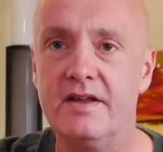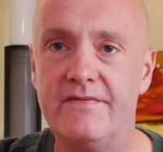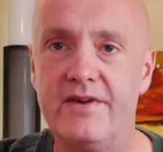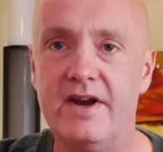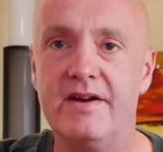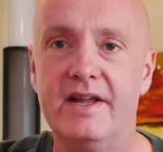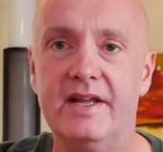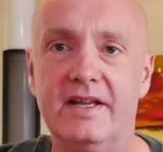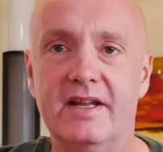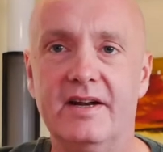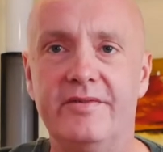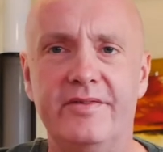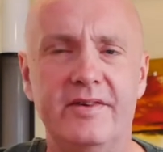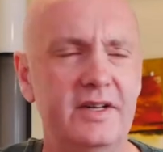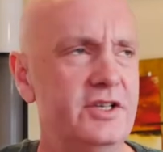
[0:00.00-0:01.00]
Very kind
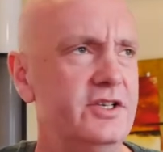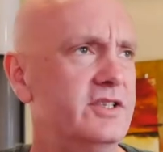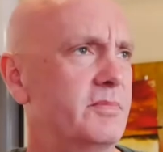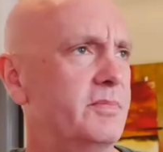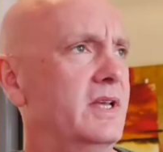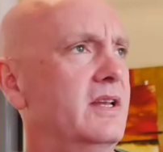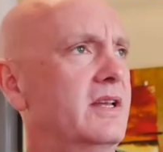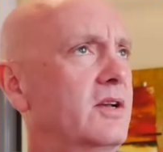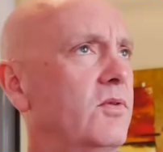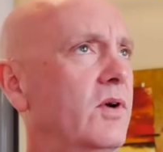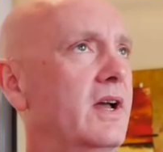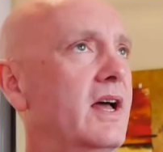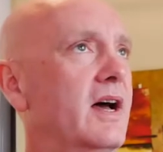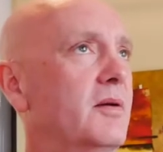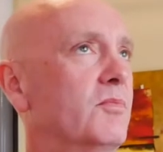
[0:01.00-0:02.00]
of, used to be
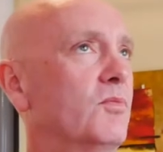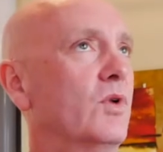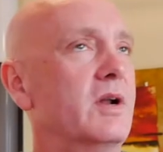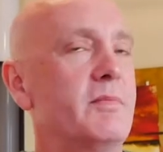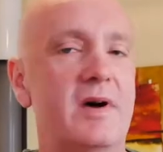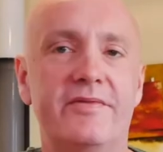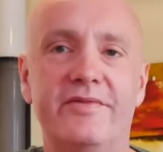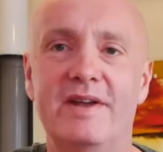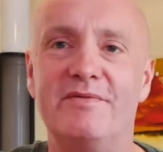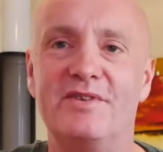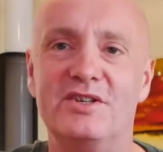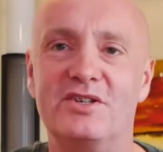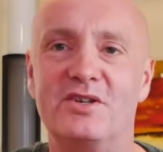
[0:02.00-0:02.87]
quite um, one of my favourite